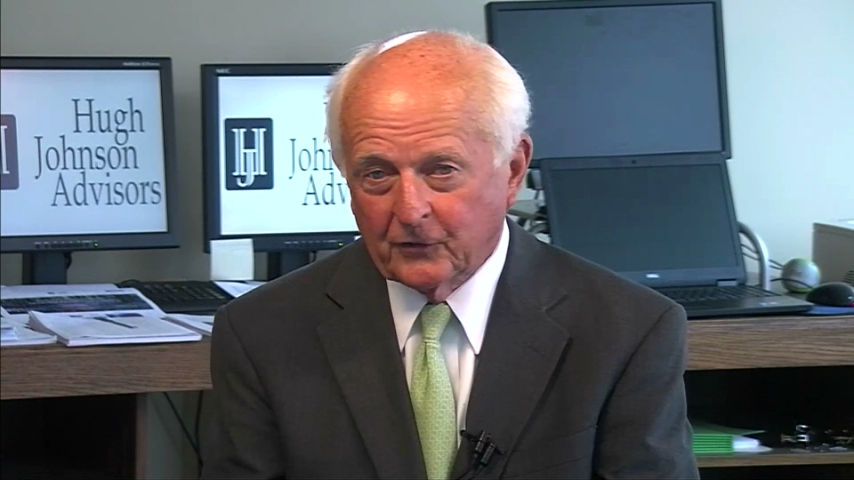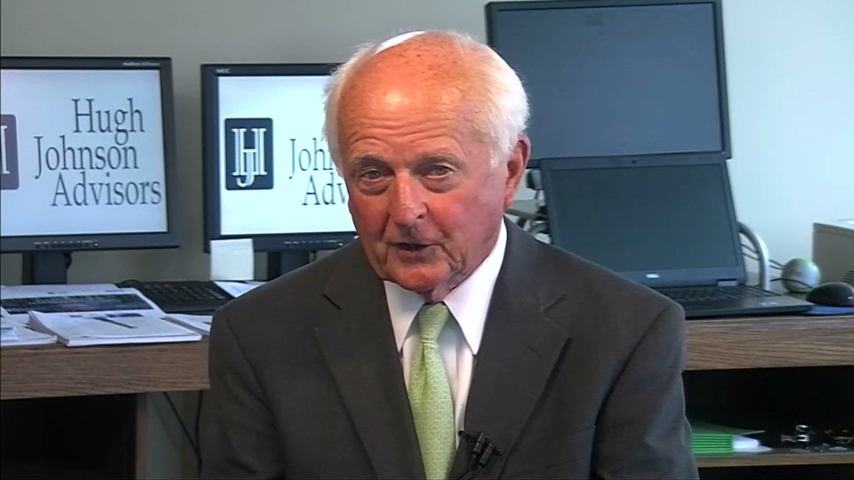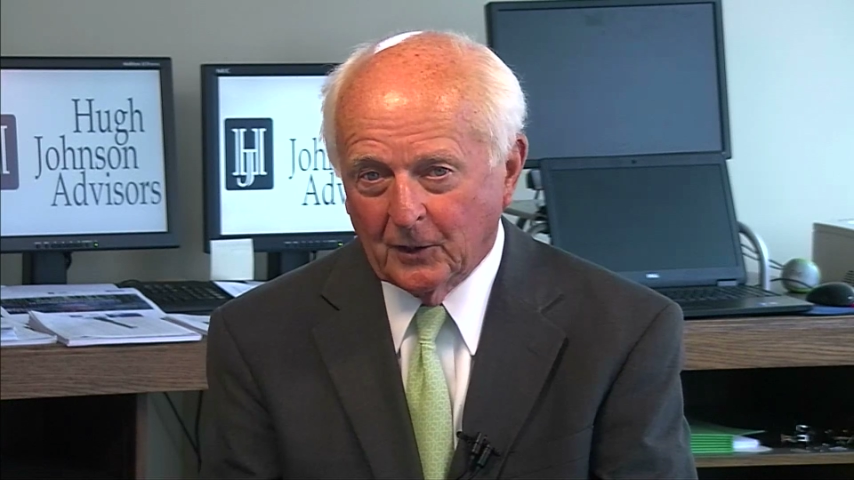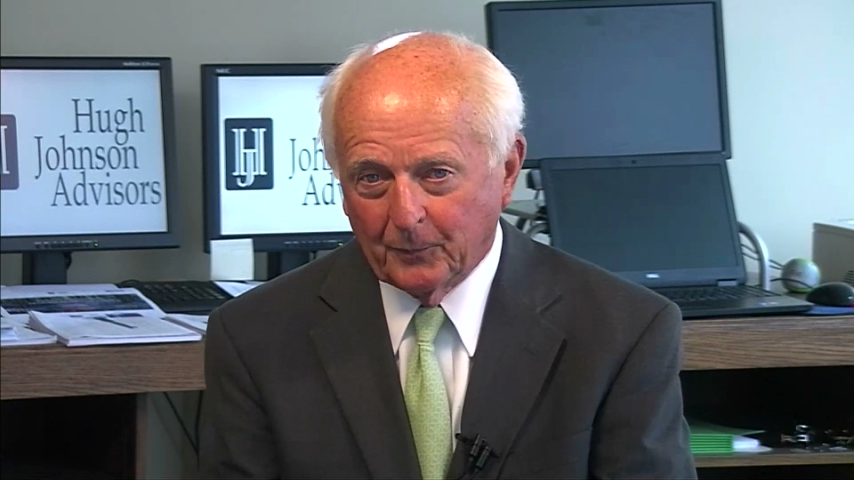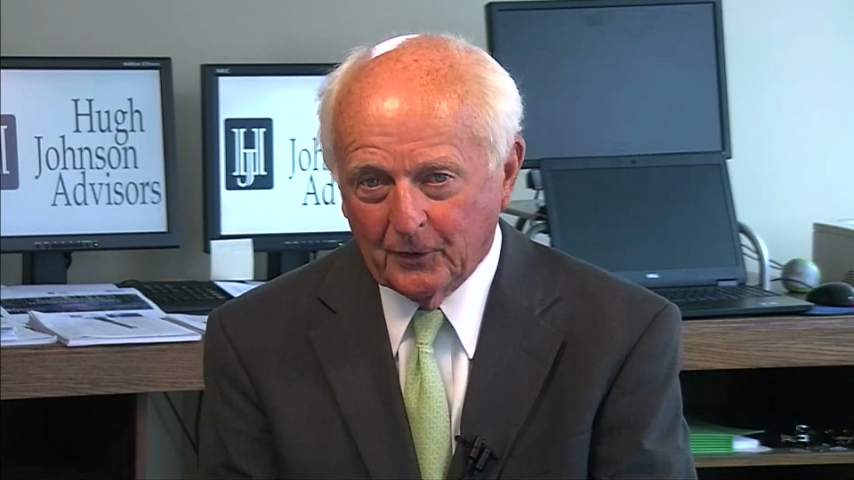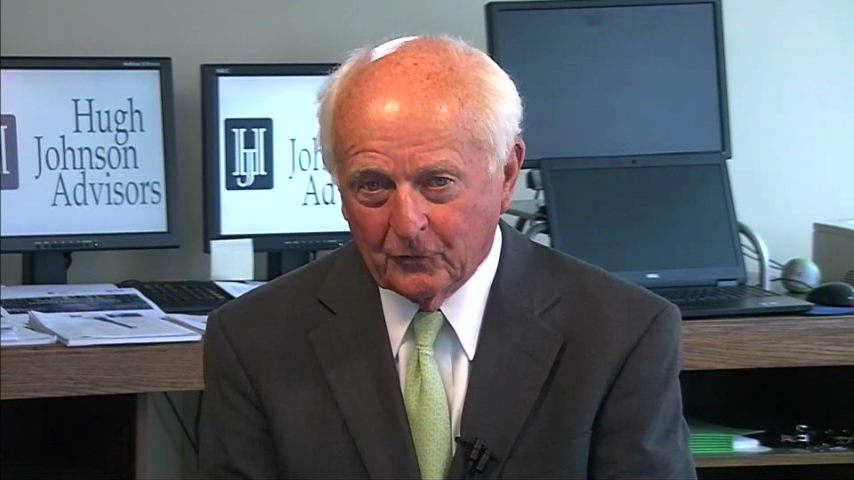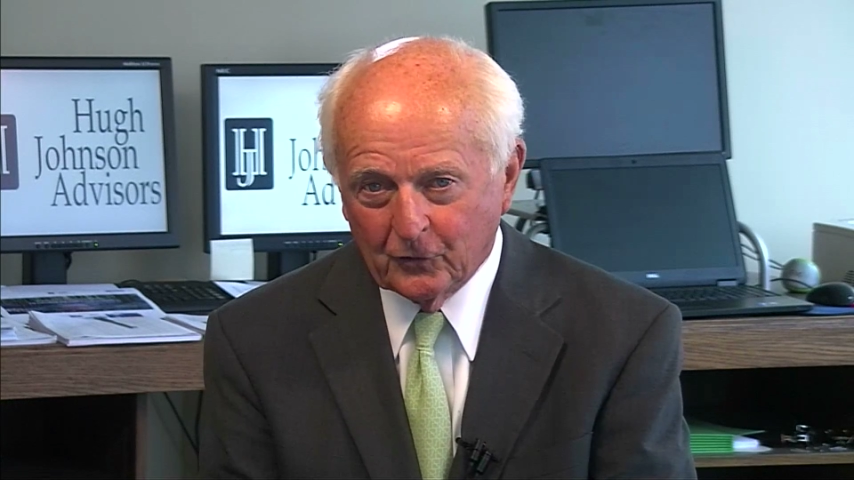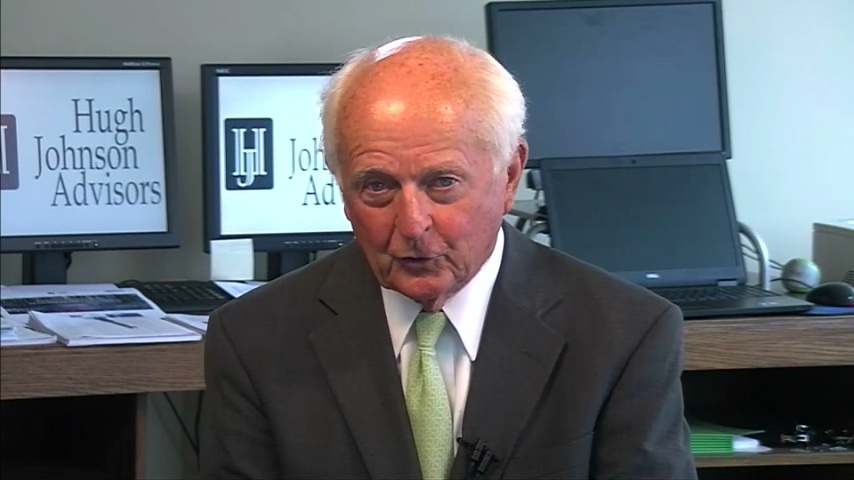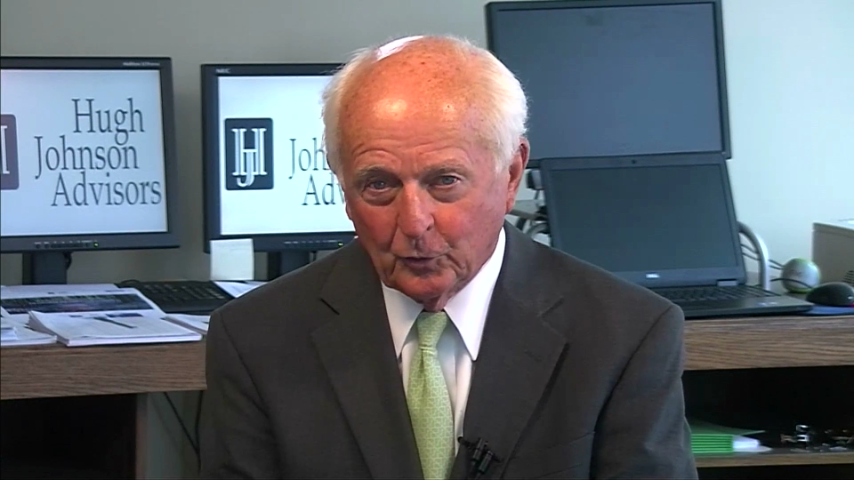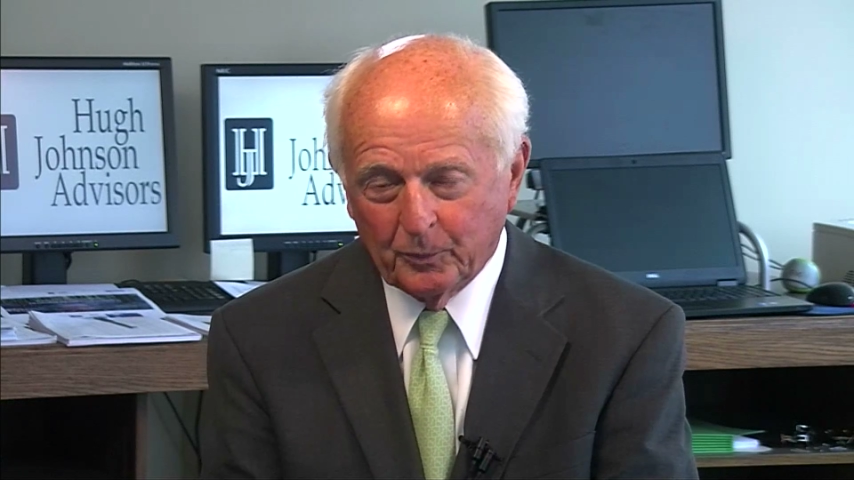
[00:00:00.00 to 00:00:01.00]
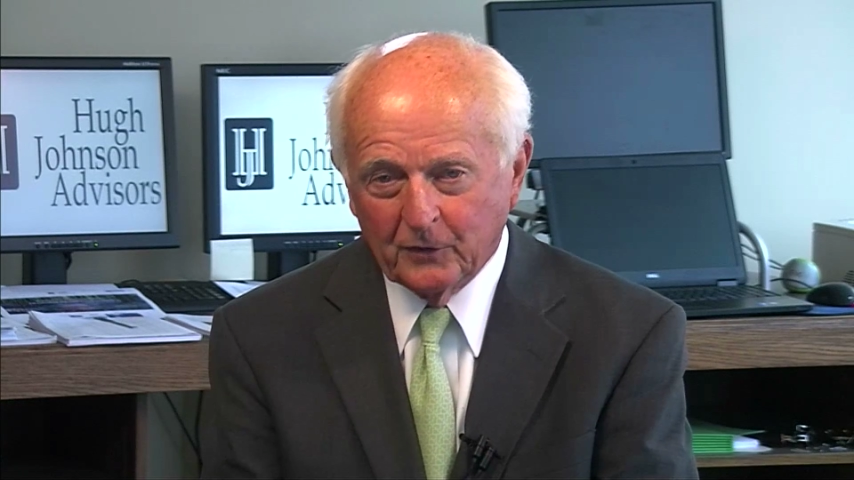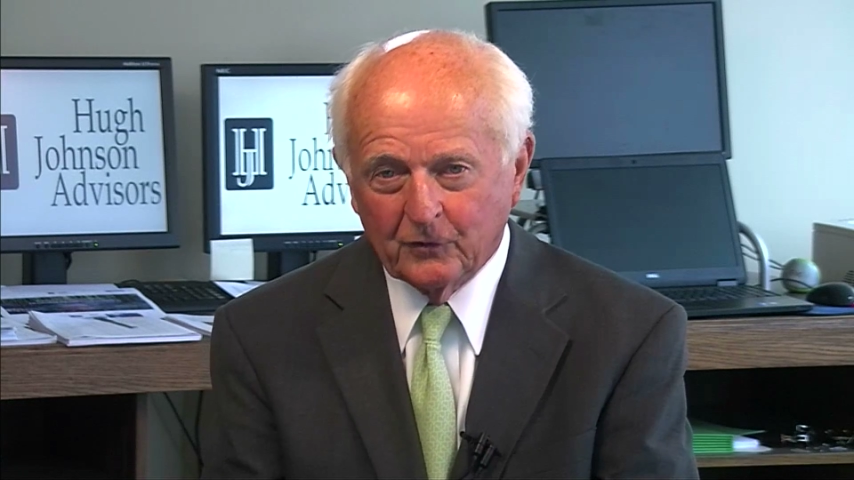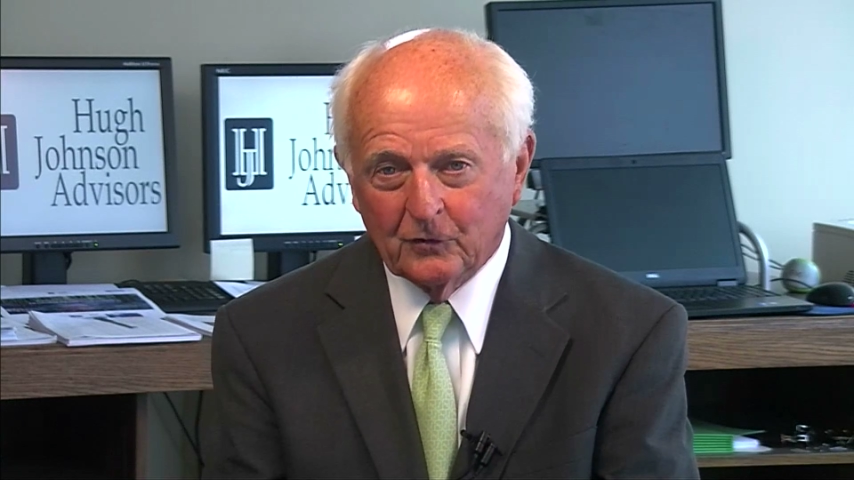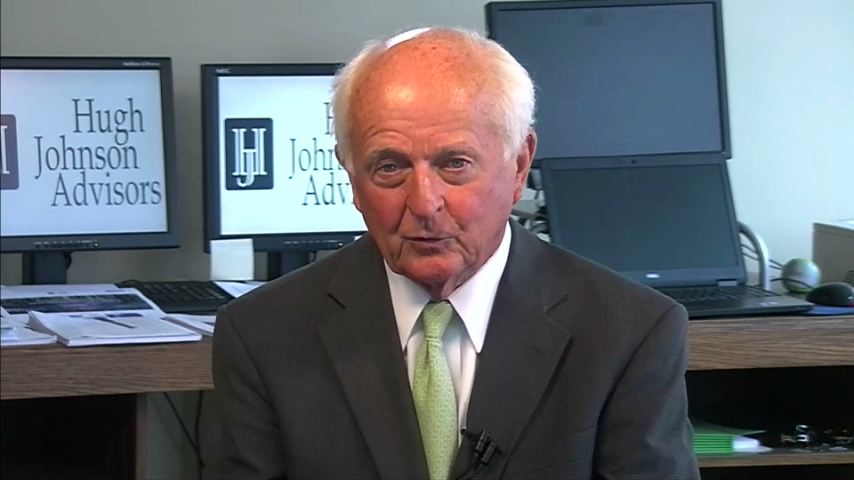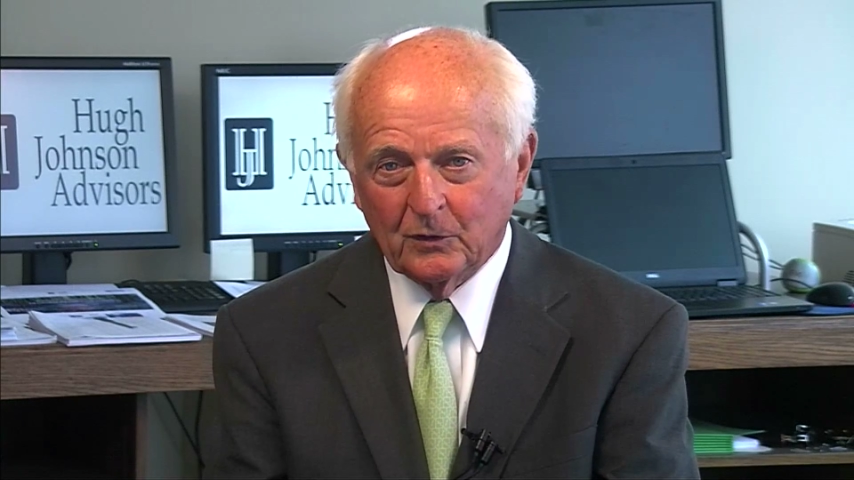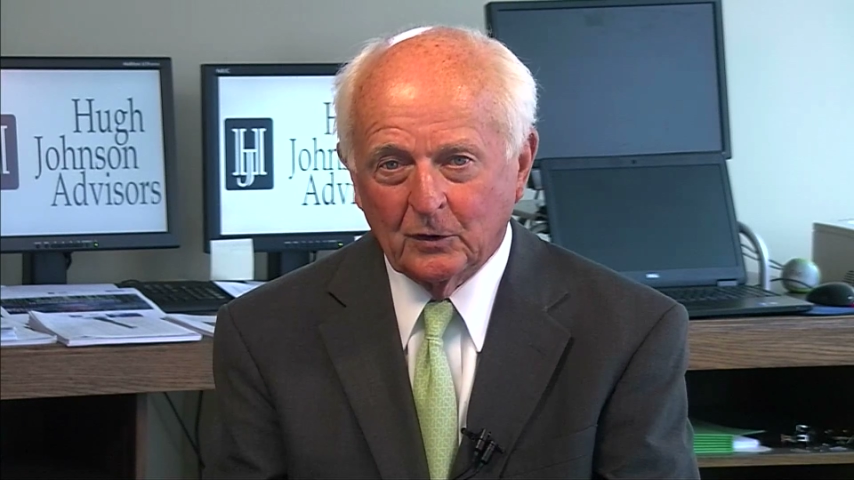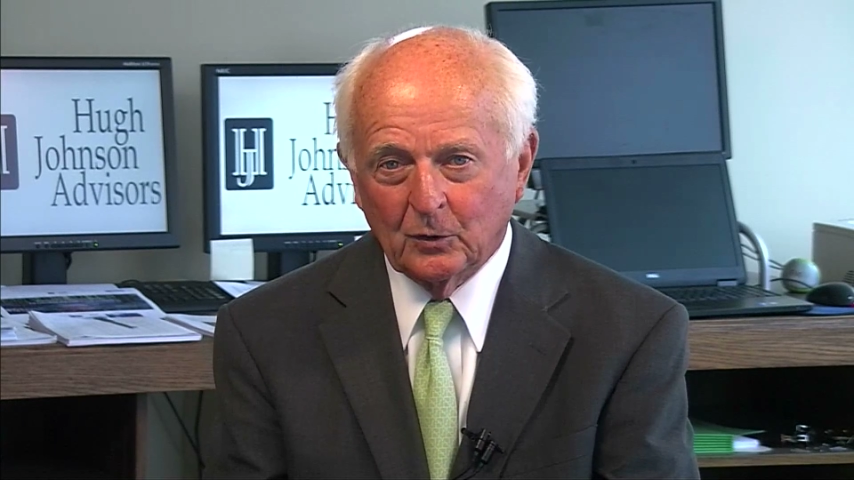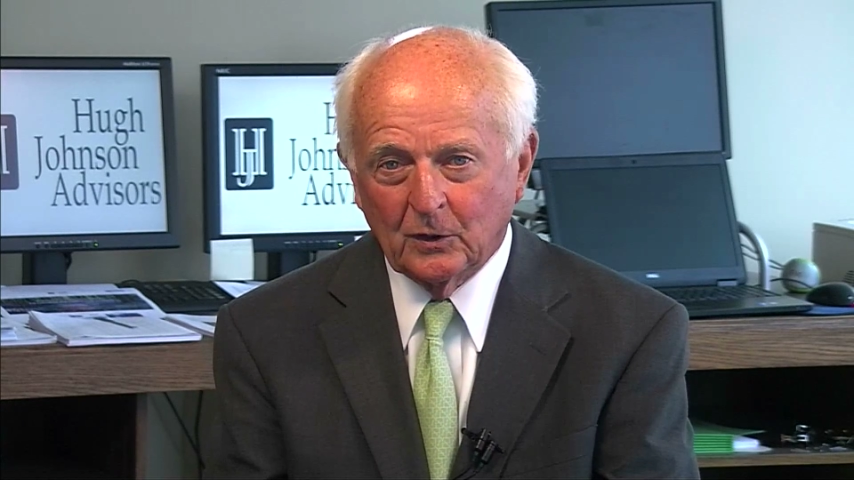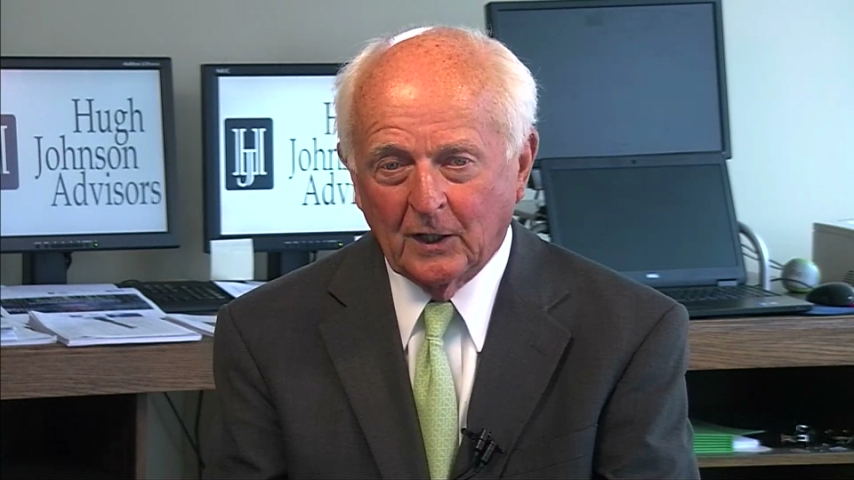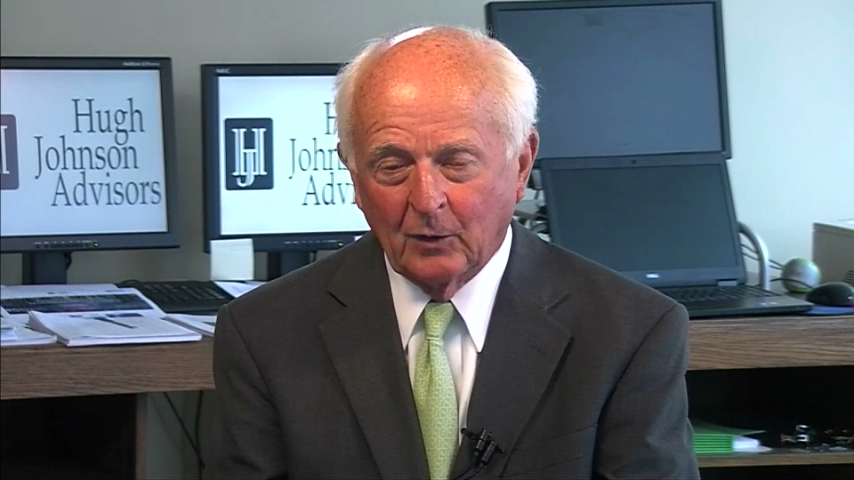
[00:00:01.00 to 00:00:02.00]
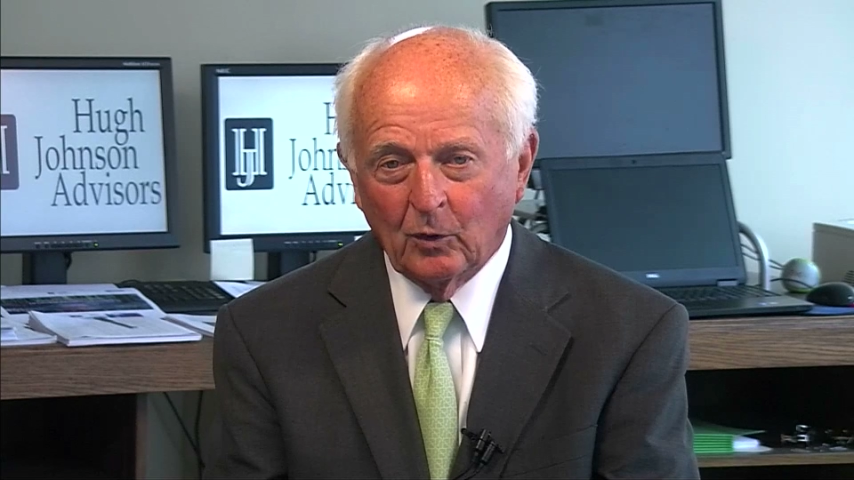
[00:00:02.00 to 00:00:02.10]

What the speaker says: the companies that do business with the UK,